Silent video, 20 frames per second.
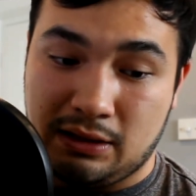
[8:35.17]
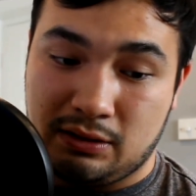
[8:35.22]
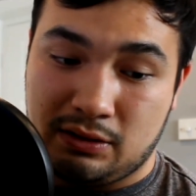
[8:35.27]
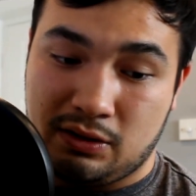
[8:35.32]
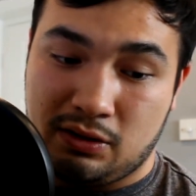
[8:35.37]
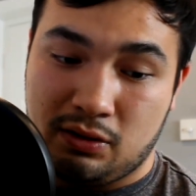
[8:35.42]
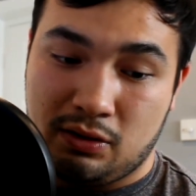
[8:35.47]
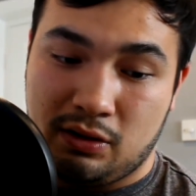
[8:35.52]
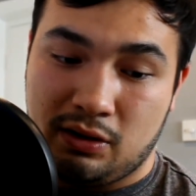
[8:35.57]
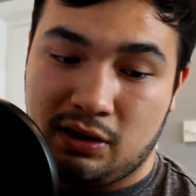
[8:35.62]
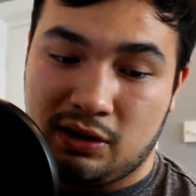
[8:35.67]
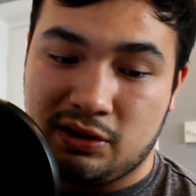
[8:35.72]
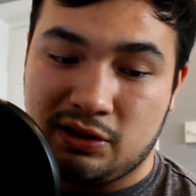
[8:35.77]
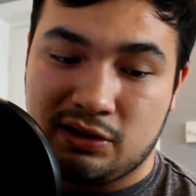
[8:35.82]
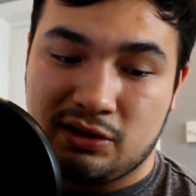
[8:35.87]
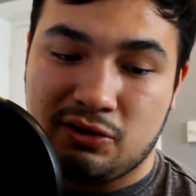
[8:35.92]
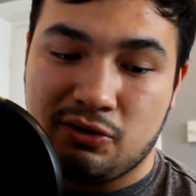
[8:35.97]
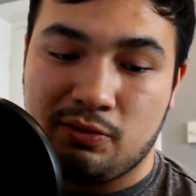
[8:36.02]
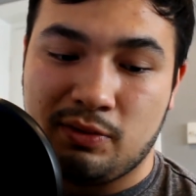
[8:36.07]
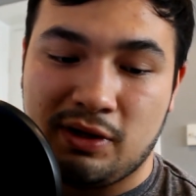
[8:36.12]
So it
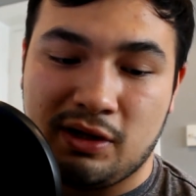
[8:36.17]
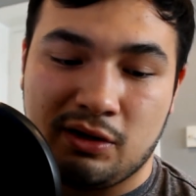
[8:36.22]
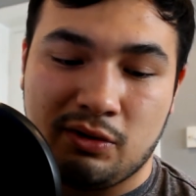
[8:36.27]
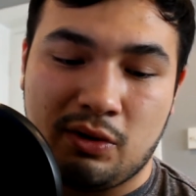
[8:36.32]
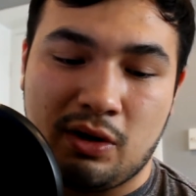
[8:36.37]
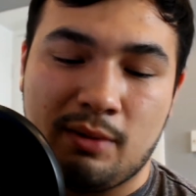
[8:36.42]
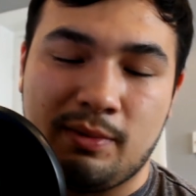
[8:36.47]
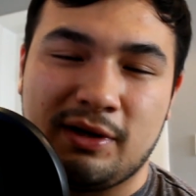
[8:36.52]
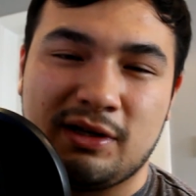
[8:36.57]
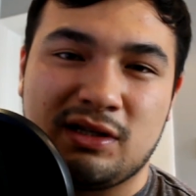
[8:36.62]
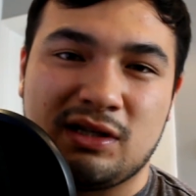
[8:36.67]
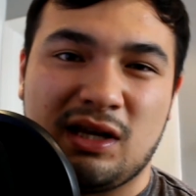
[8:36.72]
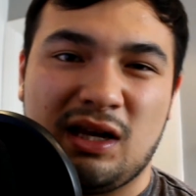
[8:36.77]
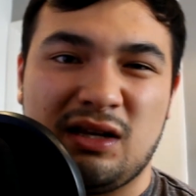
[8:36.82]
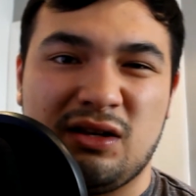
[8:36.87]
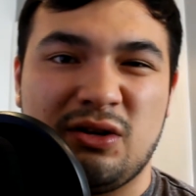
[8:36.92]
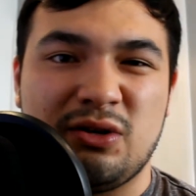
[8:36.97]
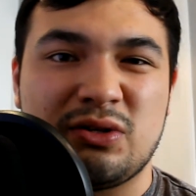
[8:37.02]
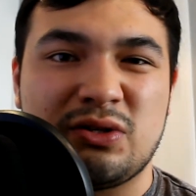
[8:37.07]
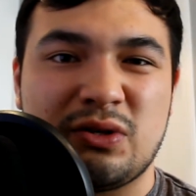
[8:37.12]
just took me quite a bit to get
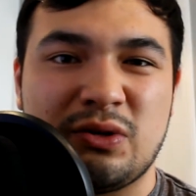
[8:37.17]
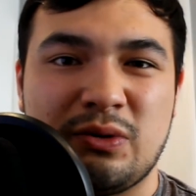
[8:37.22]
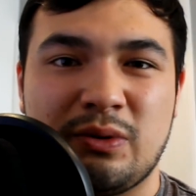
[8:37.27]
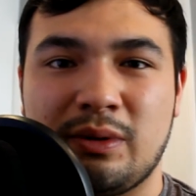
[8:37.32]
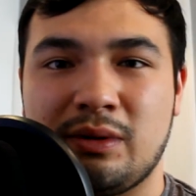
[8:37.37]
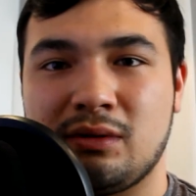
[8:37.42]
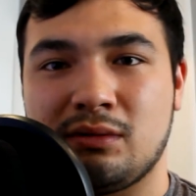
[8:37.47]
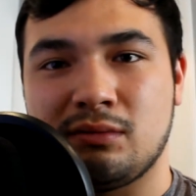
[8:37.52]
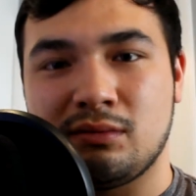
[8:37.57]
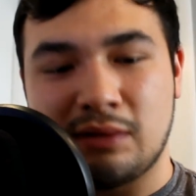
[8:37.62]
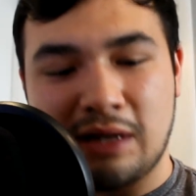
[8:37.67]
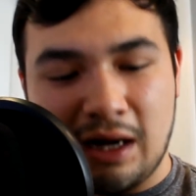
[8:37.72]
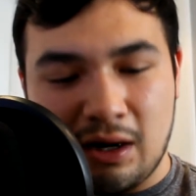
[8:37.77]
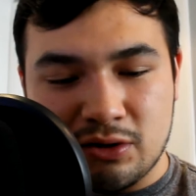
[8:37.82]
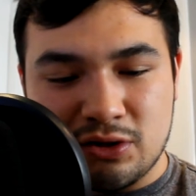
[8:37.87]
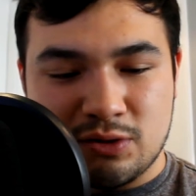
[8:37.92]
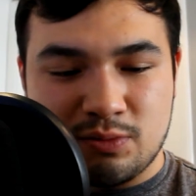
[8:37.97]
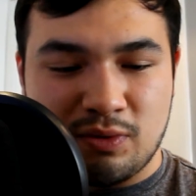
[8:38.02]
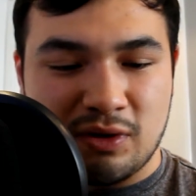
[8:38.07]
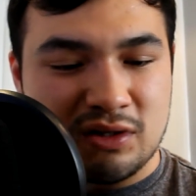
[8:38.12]
used to, and now I
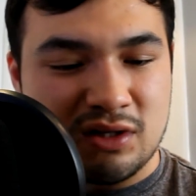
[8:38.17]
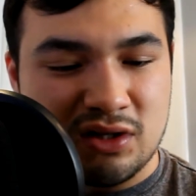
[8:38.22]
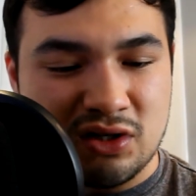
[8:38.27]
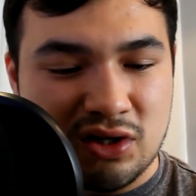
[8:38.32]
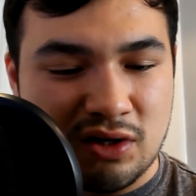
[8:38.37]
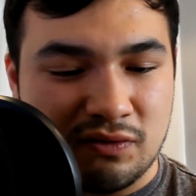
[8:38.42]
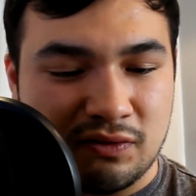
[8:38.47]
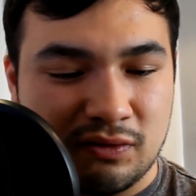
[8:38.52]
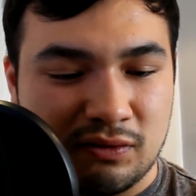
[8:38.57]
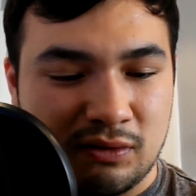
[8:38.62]
just press the